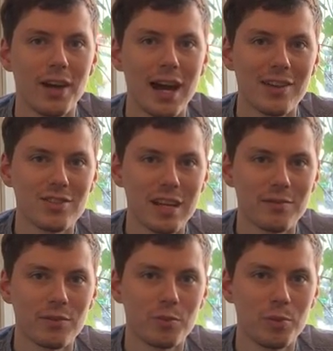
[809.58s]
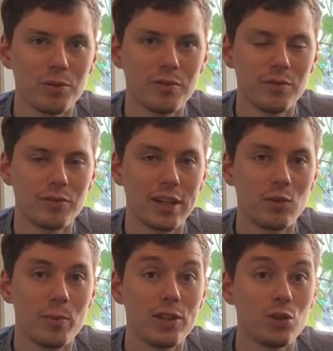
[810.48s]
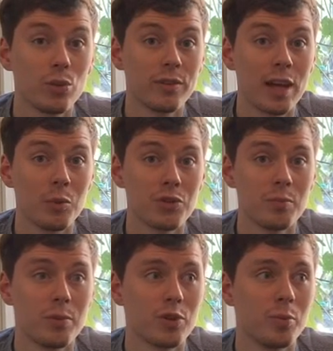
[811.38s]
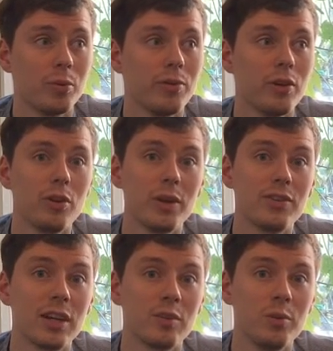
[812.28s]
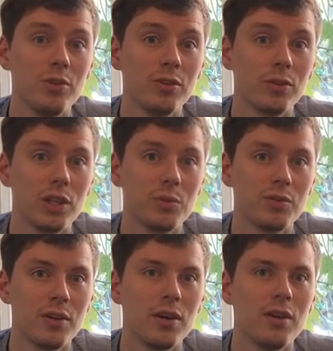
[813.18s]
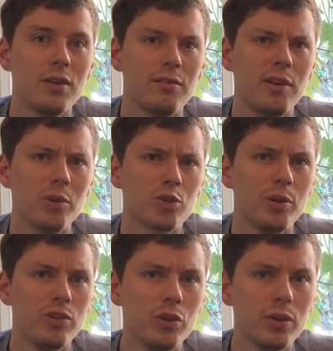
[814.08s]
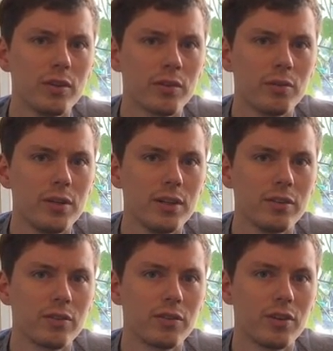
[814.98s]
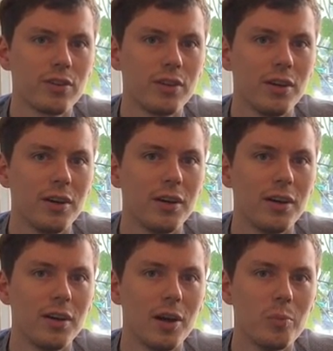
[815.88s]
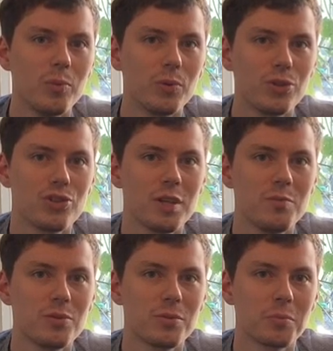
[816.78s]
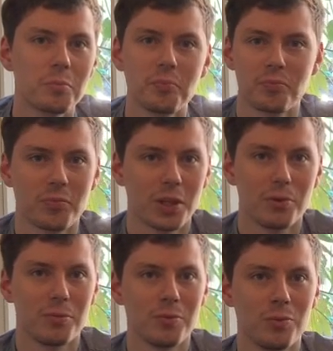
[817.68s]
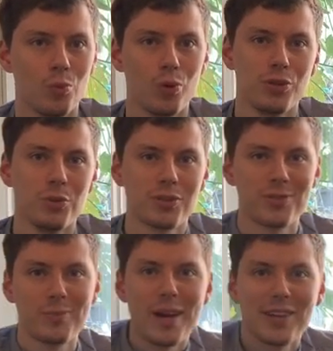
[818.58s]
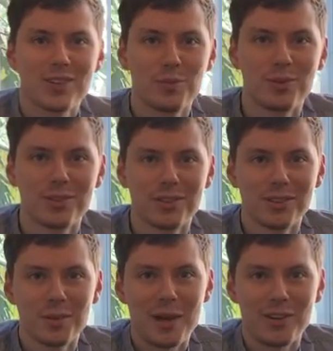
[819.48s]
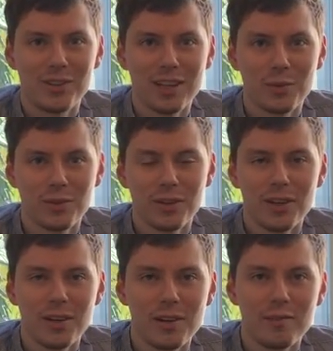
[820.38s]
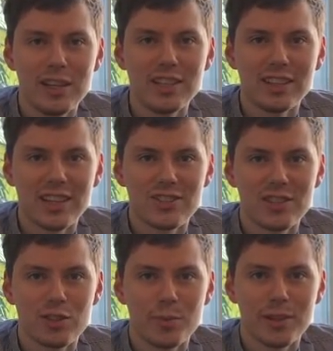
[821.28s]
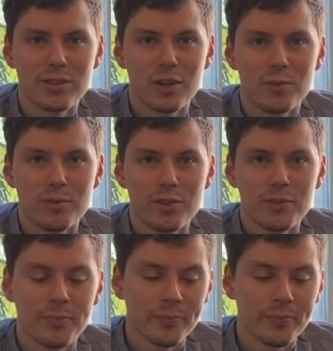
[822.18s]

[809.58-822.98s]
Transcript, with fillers: And Stanford put his foot down and made sure that that wasn't possible. The only way to get a music degree was very much by doing the three years of study, um, which seems what you'd expect, but uh, apparently they were evading that system at the time. So